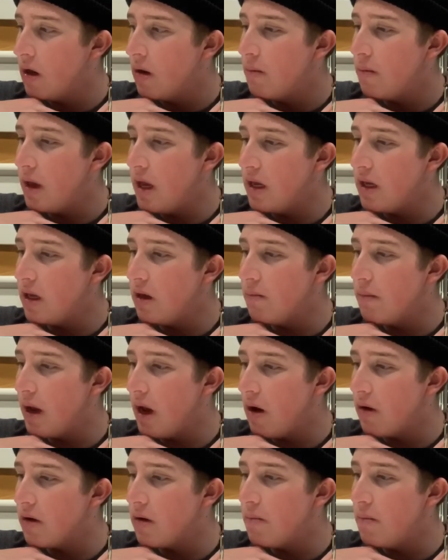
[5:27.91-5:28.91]
baking
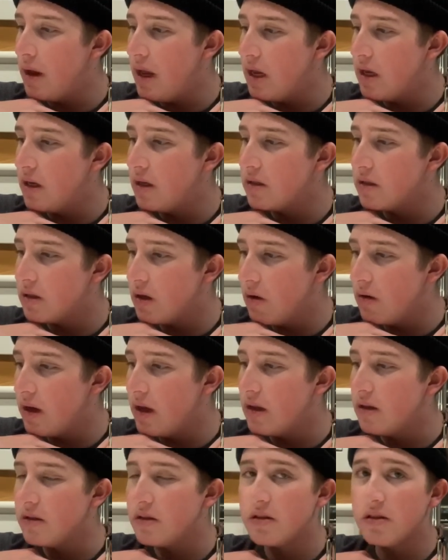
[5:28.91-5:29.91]
powder, baking soda,
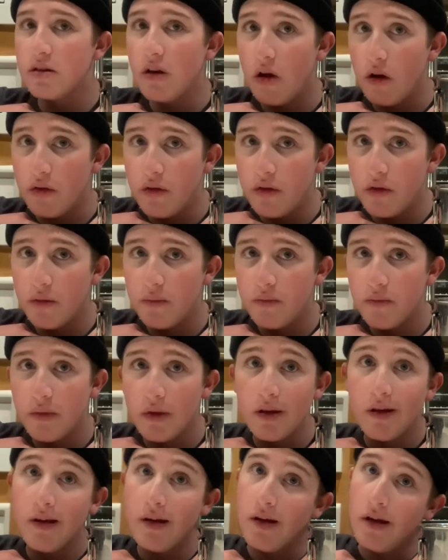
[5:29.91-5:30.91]
and salt.
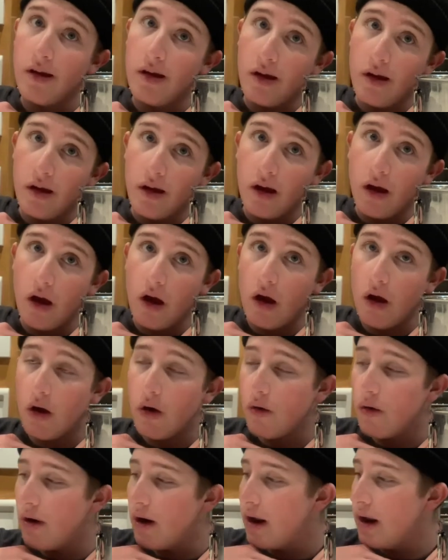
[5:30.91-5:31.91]
All
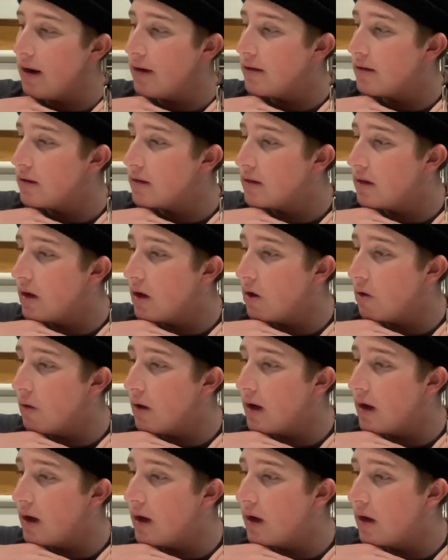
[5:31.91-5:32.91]
right,
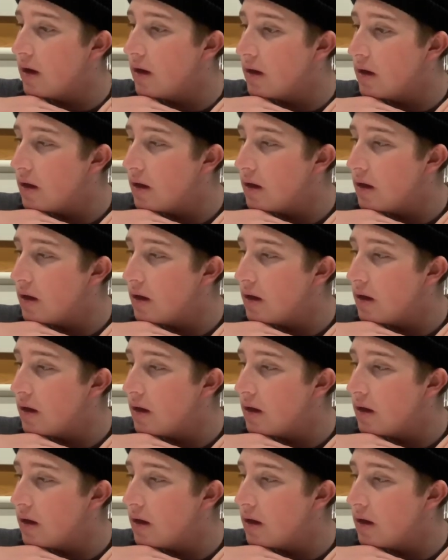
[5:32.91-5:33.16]
so